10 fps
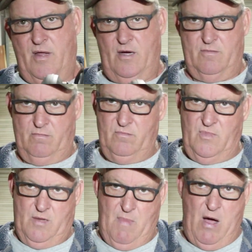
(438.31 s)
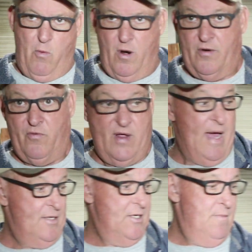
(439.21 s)
Now, in my world of
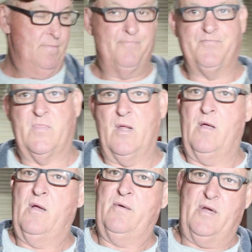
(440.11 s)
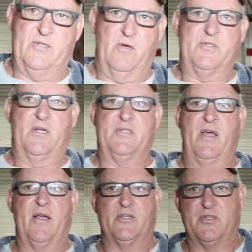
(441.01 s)
reality, there's no such
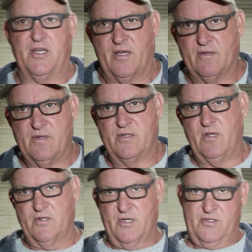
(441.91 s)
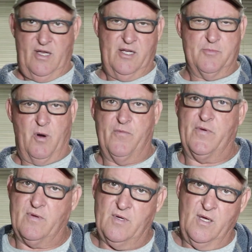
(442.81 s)
thing as a 10. There's no such thing as perfect.